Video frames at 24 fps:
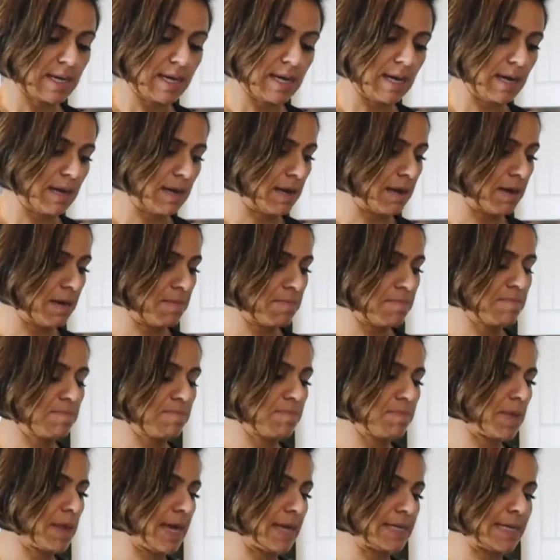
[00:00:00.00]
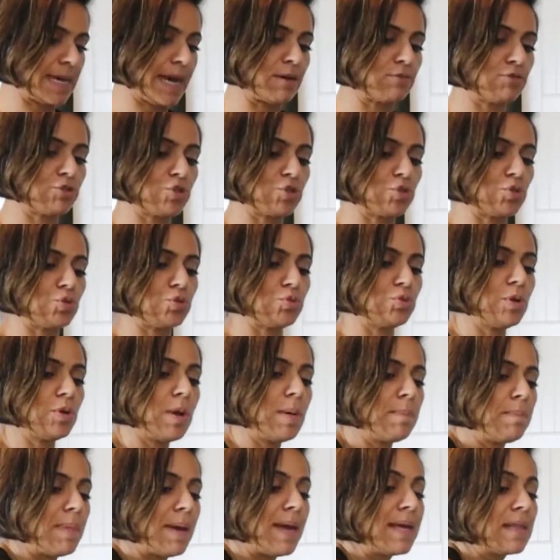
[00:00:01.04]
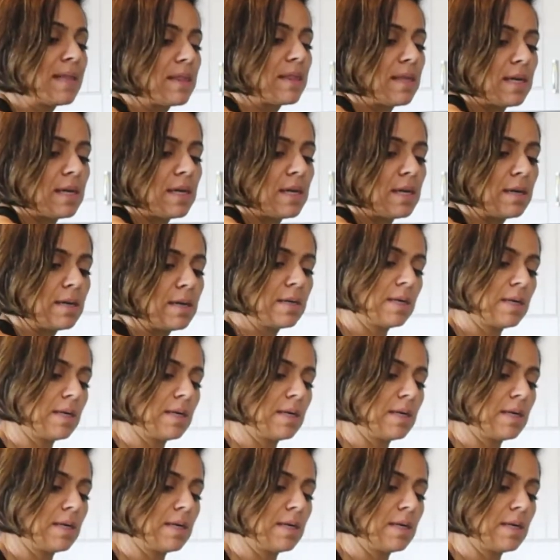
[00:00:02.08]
and how to make the